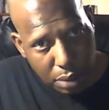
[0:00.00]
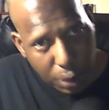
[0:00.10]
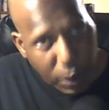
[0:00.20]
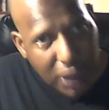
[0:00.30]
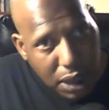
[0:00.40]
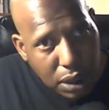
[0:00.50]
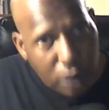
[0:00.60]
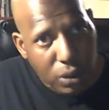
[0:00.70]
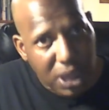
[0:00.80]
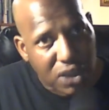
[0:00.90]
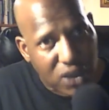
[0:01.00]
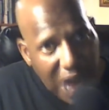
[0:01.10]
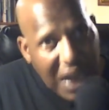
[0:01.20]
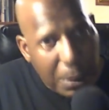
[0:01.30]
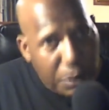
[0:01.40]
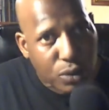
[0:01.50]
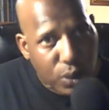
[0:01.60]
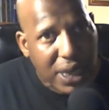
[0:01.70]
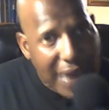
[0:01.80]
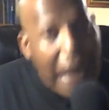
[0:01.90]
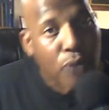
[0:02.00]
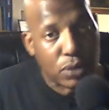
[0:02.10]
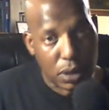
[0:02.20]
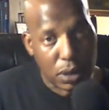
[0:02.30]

what he do? He jab his way out.